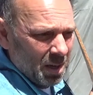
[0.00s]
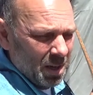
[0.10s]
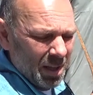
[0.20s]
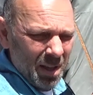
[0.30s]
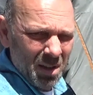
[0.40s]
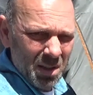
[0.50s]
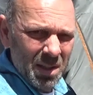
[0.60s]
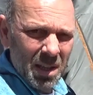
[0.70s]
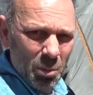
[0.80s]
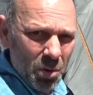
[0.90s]
I think on
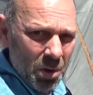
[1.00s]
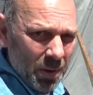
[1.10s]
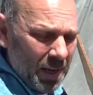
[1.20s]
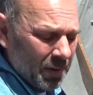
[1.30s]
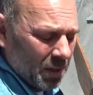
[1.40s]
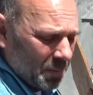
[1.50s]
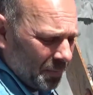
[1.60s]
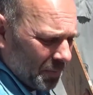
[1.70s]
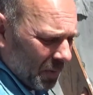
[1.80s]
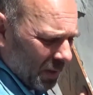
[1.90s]
San Bruno Avenue,
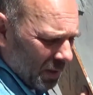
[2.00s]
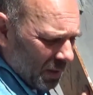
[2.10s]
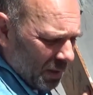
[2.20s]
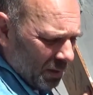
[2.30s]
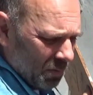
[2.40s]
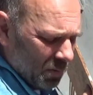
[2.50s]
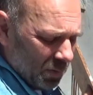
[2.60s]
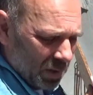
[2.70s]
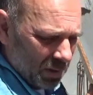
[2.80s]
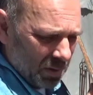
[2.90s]

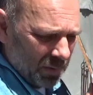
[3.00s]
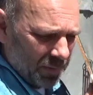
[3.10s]
which is